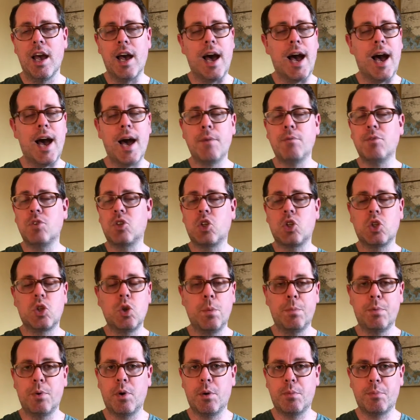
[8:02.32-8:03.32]
I was
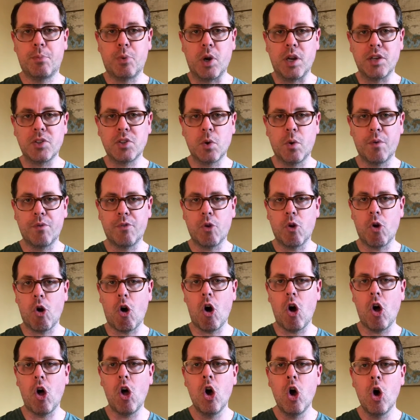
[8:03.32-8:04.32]
super impressed
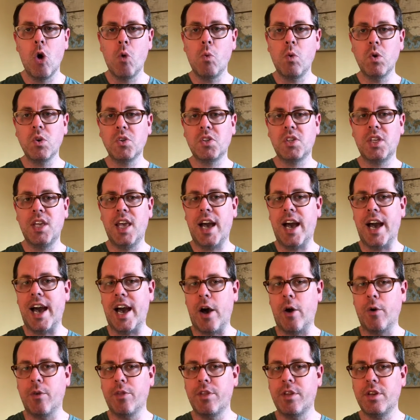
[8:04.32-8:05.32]
overall. We'll see
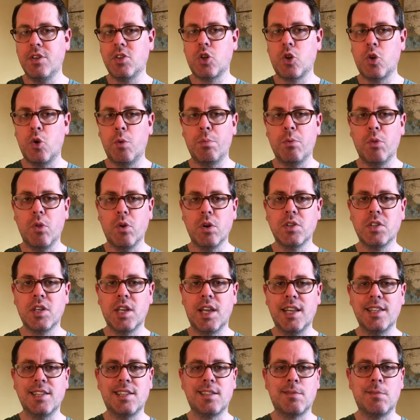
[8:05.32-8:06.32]
how this group looks
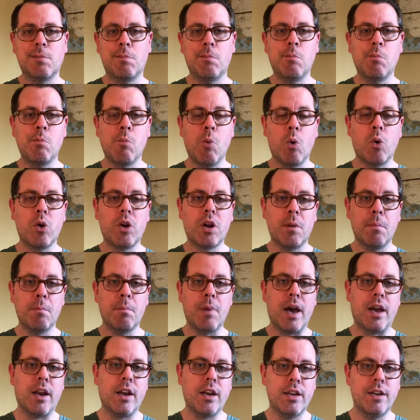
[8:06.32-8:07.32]
against more
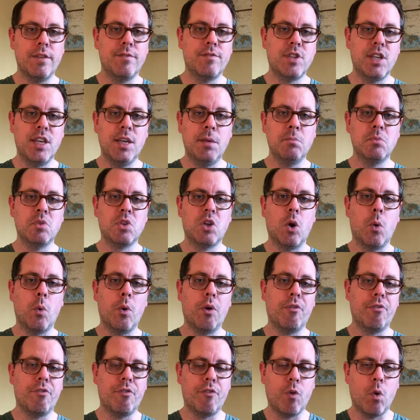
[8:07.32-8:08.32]
competitive teams
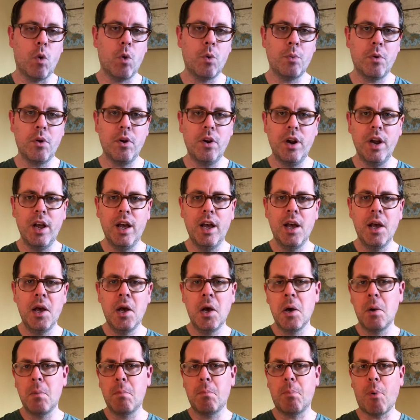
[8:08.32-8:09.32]
going forward,
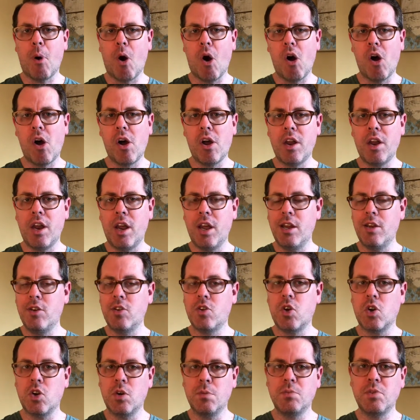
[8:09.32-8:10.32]
but in
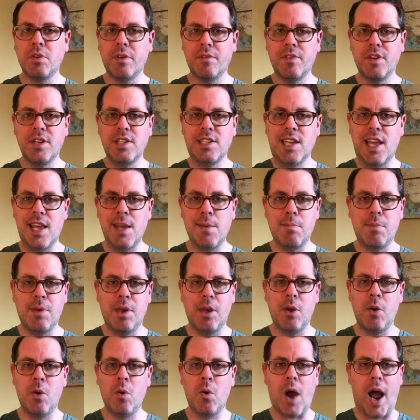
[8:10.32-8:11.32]
terms of a
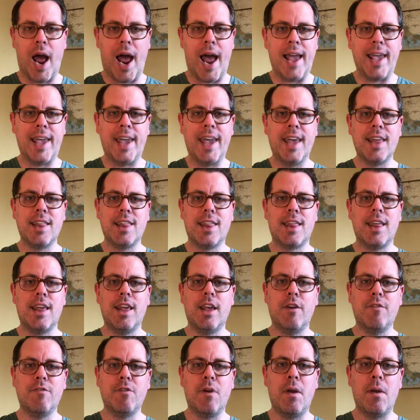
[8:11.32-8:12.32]
debut, I can't
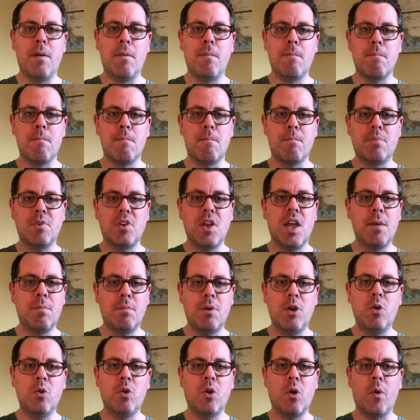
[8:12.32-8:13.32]
think of a
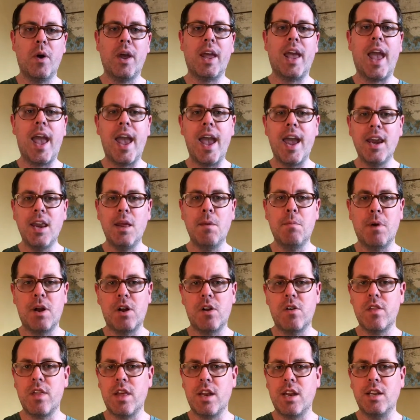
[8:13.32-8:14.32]
debut going any
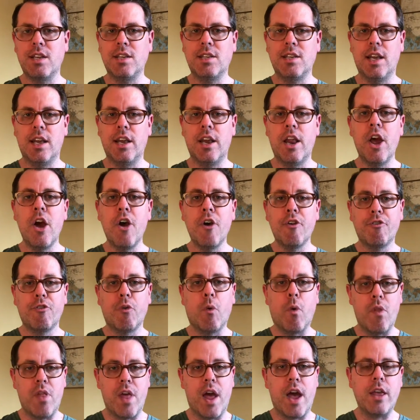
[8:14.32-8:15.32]
better than it did
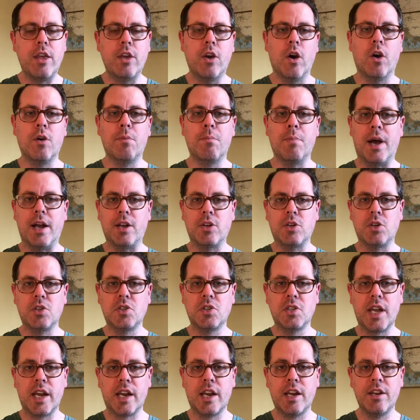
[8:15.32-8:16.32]
for that young Badgers
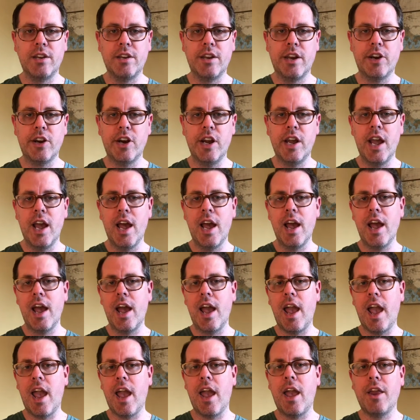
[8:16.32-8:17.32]
secondary
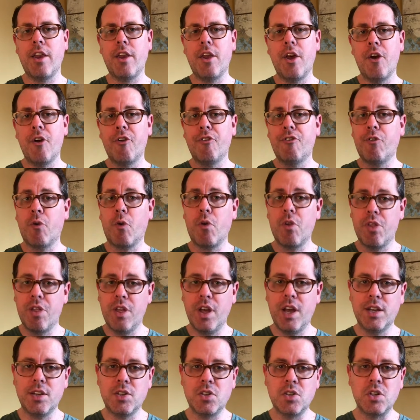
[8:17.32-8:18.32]
and for
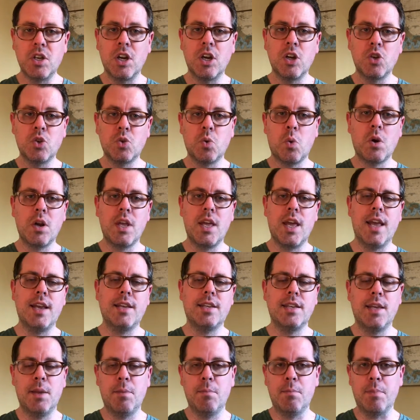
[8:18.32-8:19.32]
this
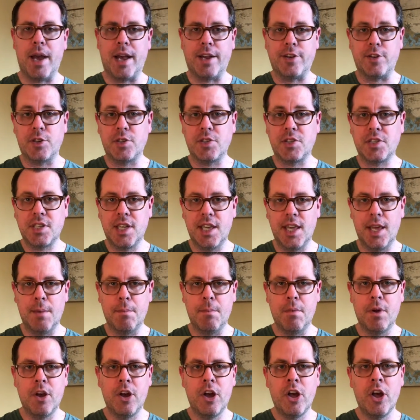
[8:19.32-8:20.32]
2018 Badgers
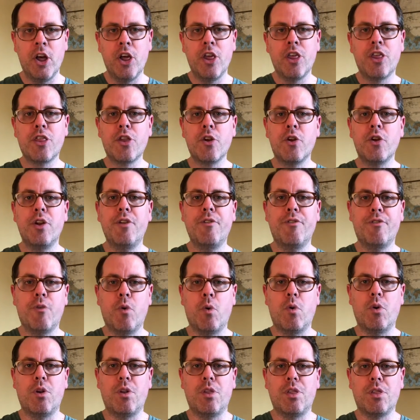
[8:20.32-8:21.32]
team.
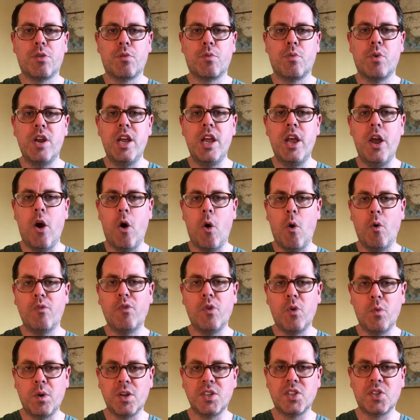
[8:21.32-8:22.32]
34-3
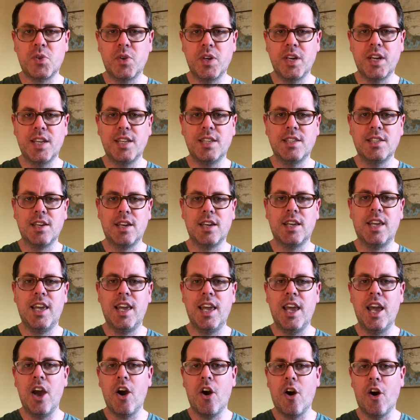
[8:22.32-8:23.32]
over Western
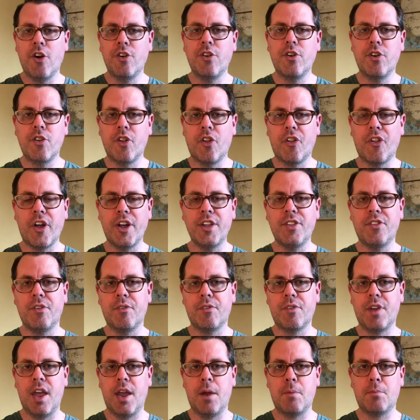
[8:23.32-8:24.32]
Kentucky under the lights
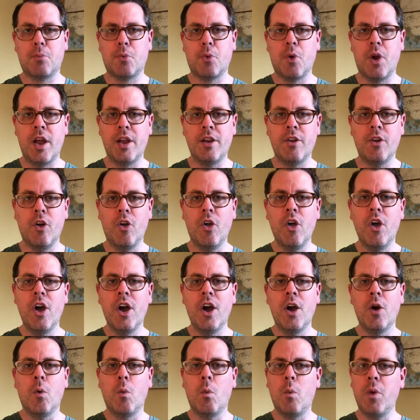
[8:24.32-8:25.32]
of Camp Randall.
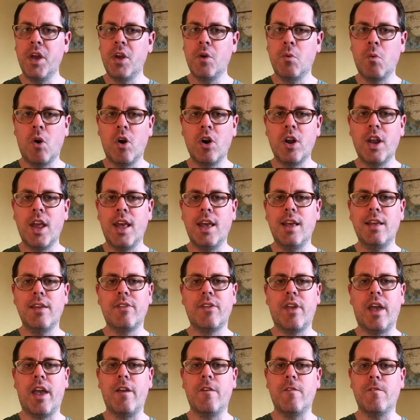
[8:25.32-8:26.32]
Week 1
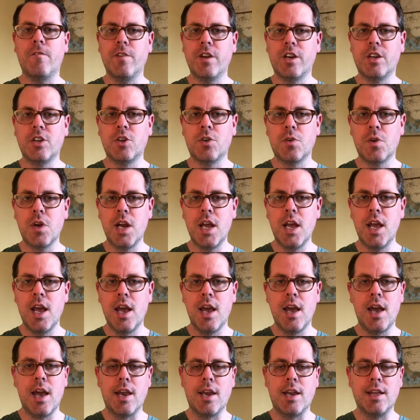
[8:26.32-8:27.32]
is a victory,
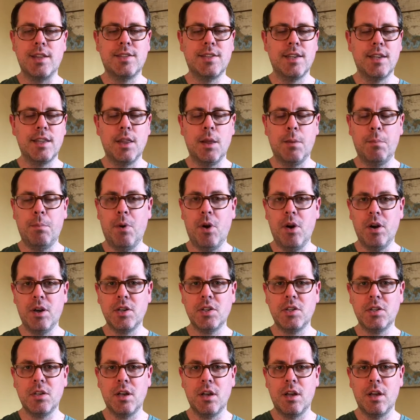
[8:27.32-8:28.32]
and it's in the
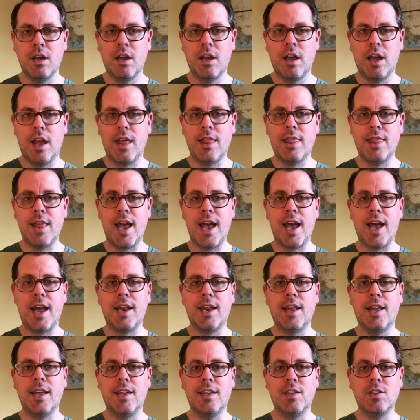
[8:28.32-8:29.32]
books, and
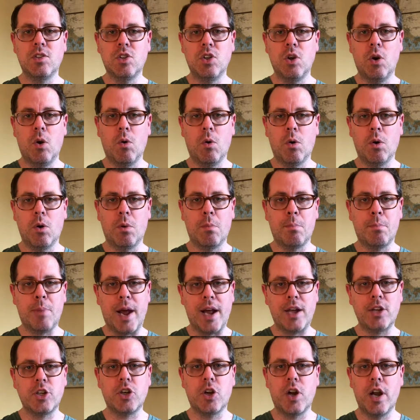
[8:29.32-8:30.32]
that is your
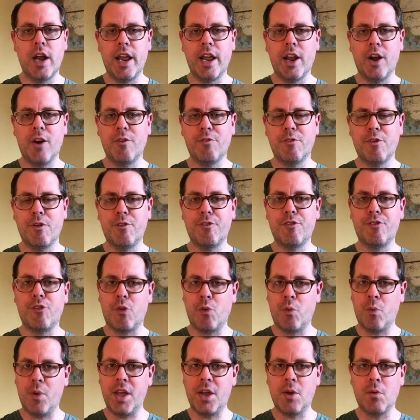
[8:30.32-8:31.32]
Badger hangover for
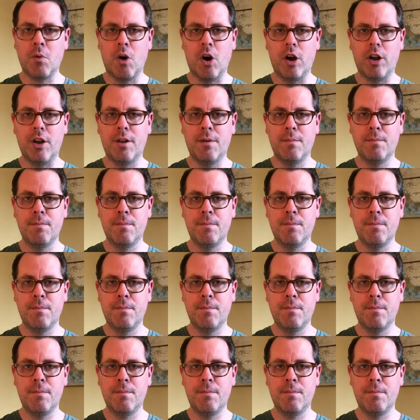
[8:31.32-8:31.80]
Week 1.